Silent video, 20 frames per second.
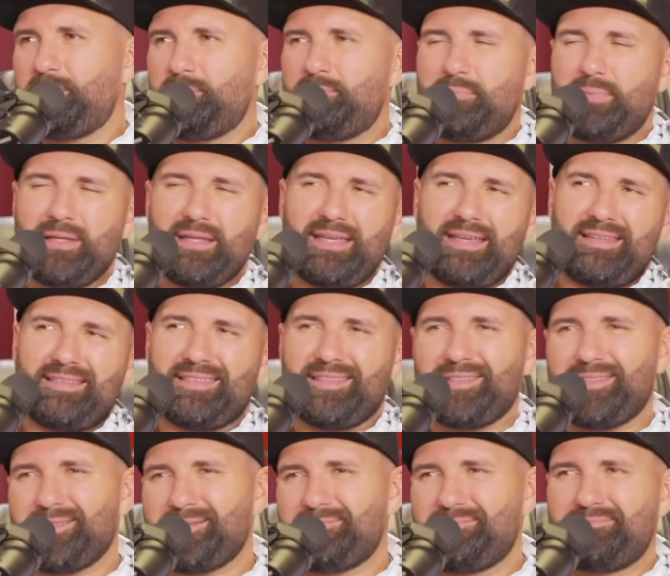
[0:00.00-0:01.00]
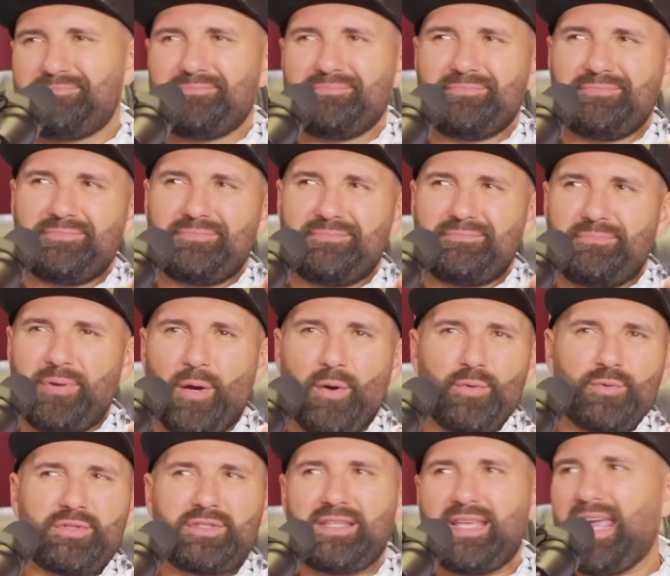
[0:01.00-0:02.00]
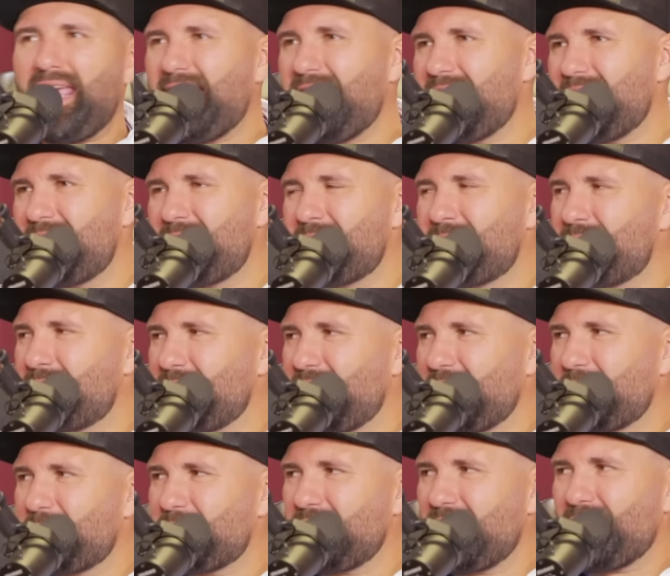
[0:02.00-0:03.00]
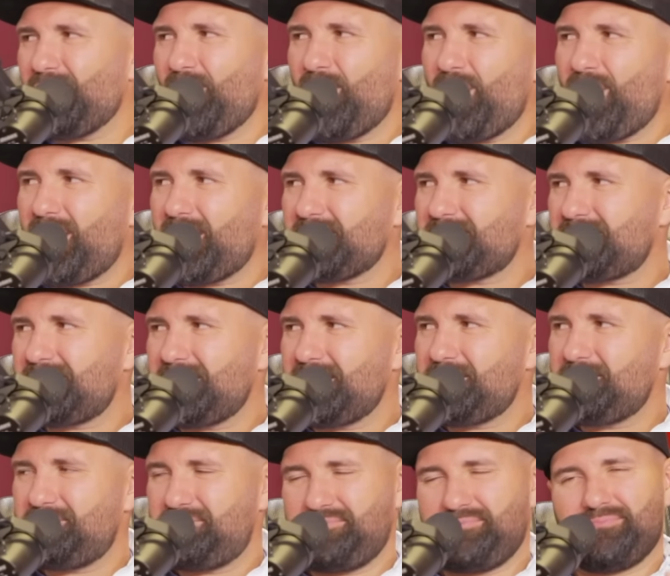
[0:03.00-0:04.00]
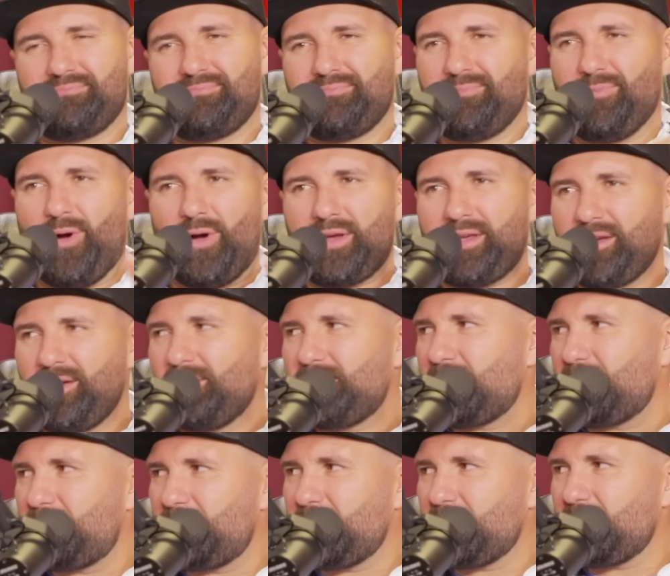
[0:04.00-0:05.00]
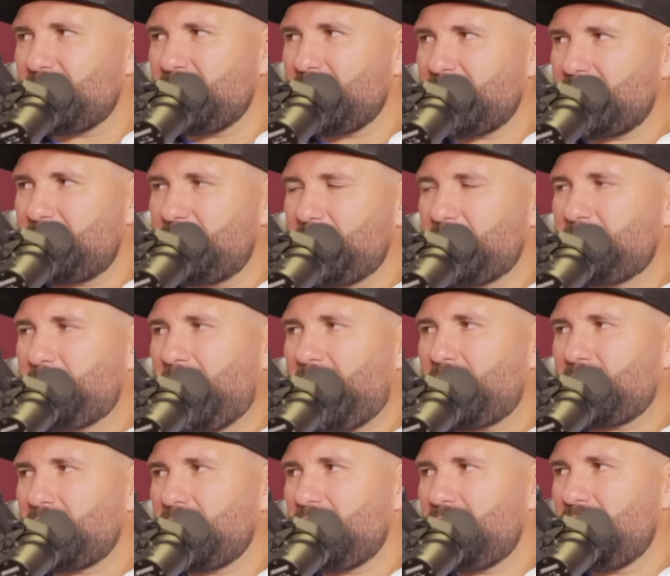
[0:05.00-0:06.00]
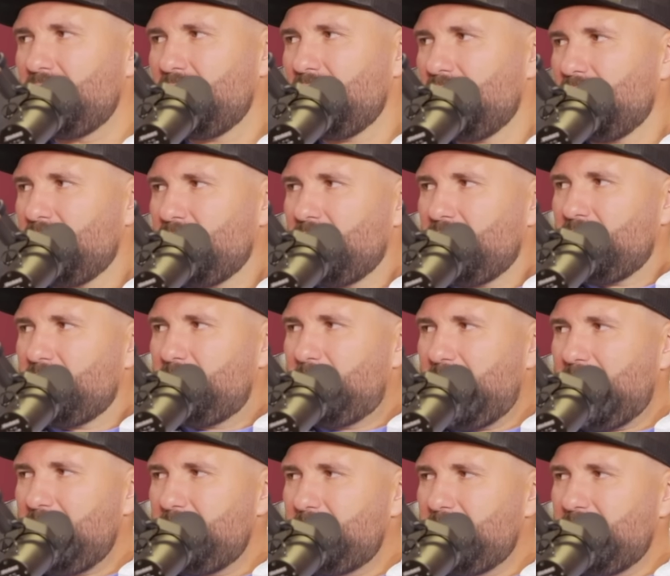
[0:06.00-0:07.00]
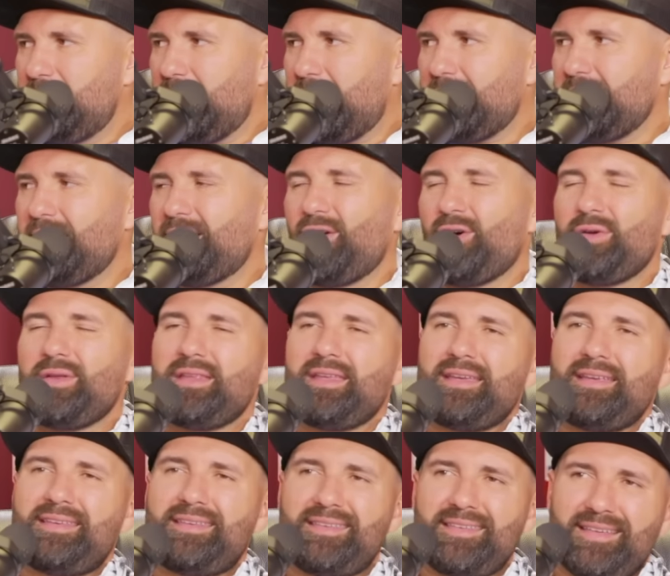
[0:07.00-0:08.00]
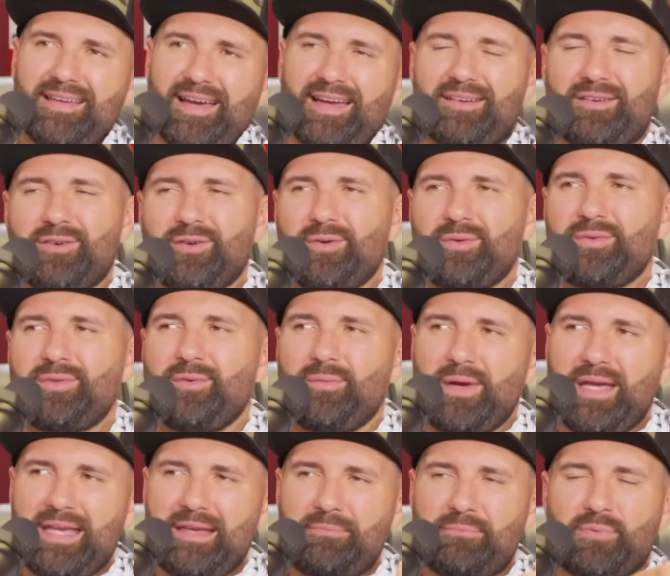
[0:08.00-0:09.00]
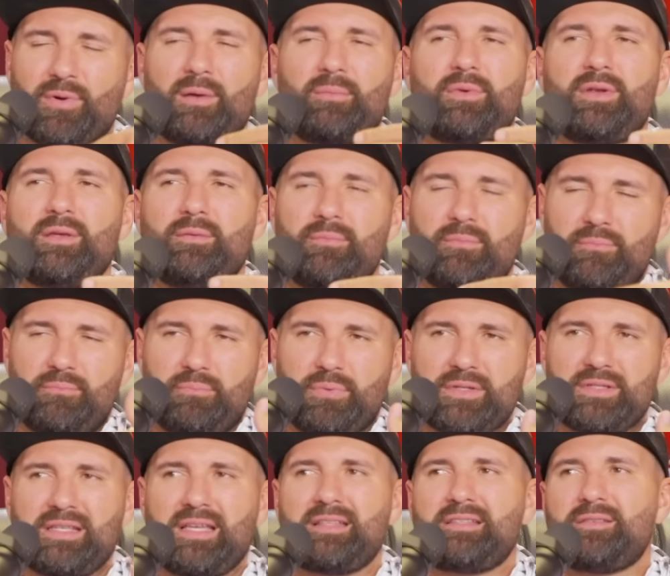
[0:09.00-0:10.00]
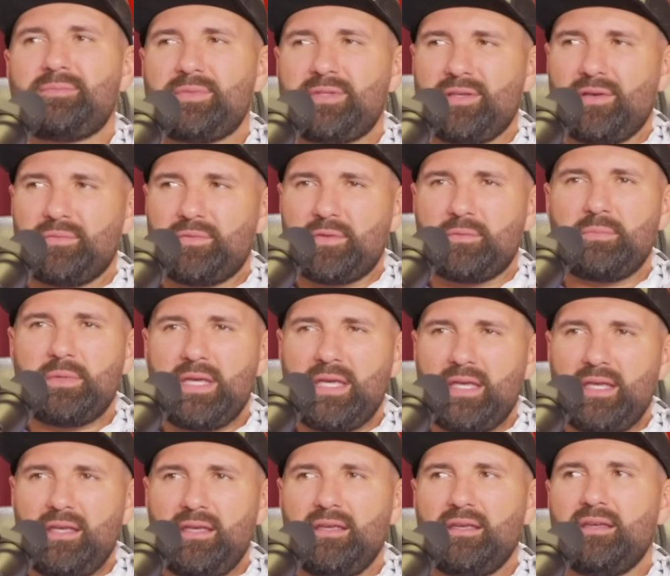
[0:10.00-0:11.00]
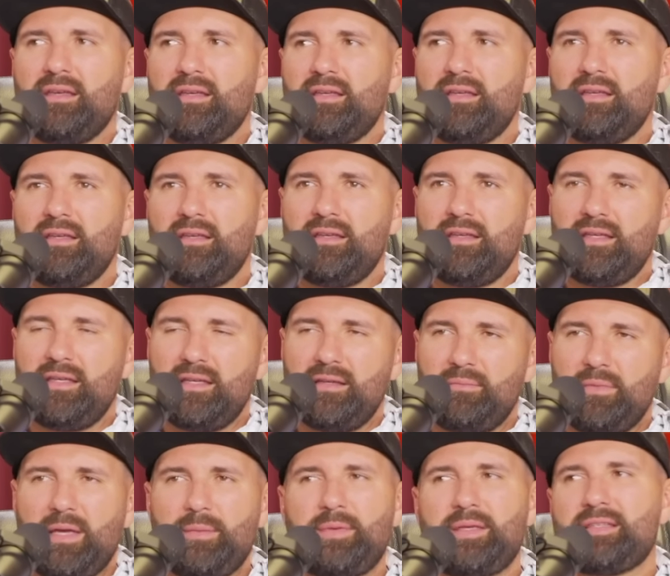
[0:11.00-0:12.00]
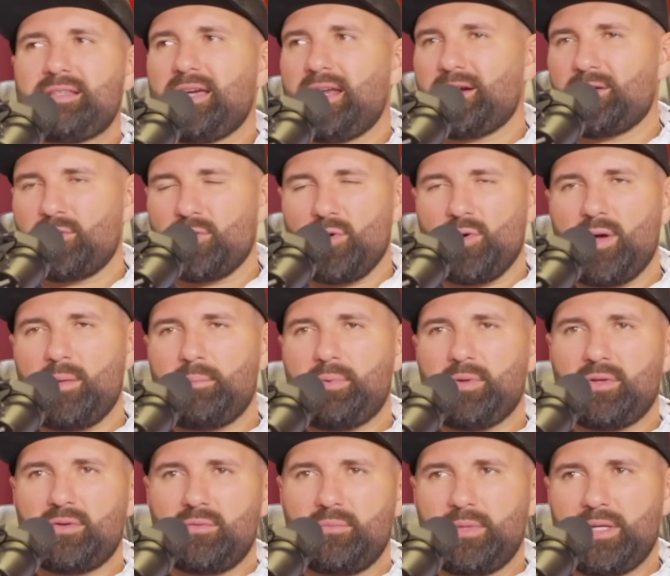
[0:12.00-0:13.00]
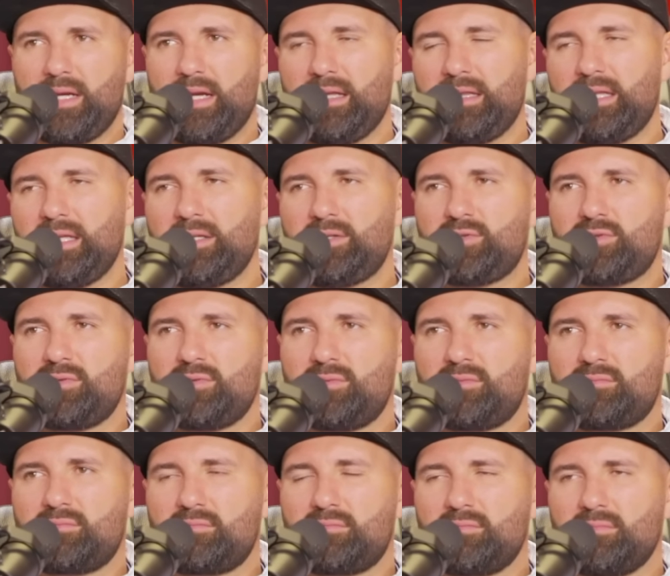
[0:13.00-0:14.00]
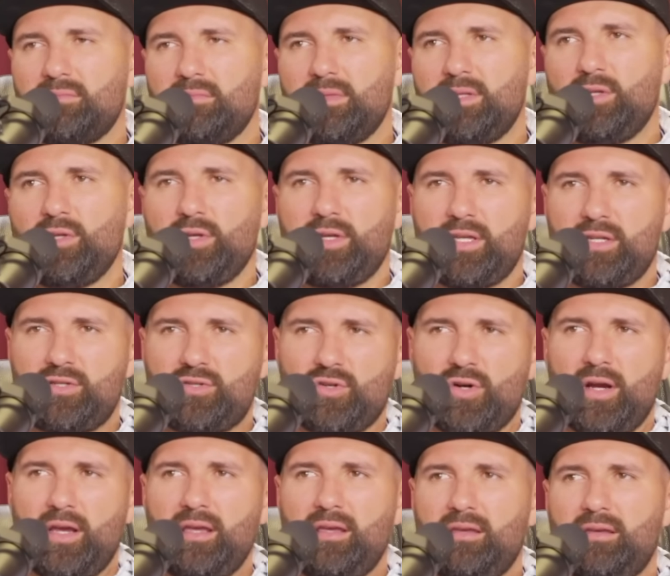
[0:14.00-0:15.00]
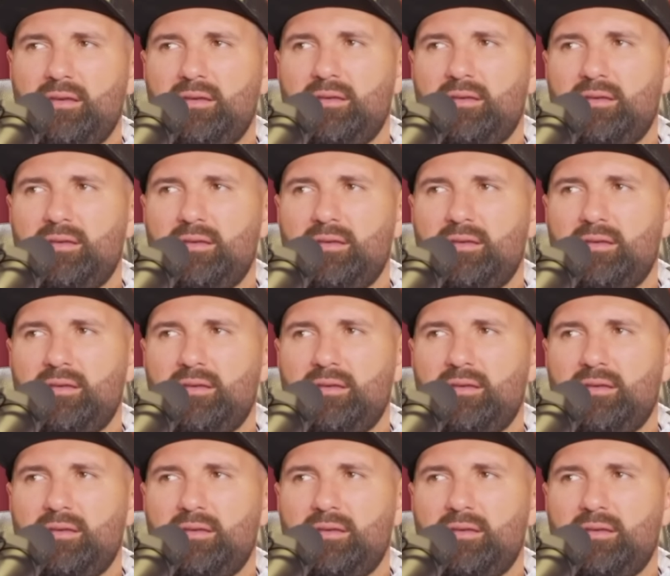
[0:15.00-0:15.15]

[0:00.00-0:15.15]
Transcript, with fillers: like the post game, like when they lost and he's walking off the field like a big pouty baby. I, you know, like I don't know the way he, he presents himself to me. Maybe he's got to grow up a little bit. I think you look at Drake